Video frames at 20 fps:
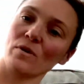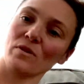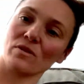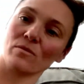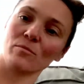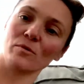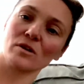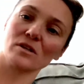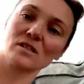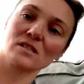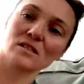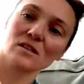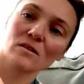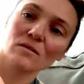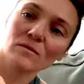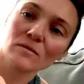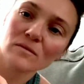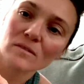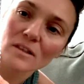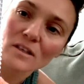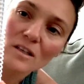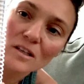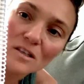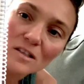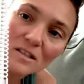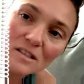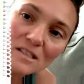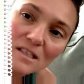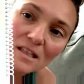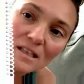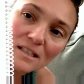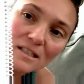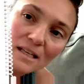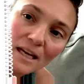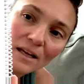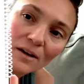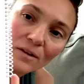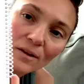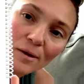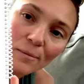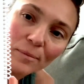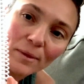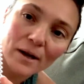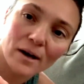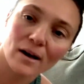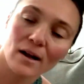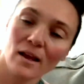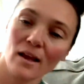book still. Like you can see the title up there.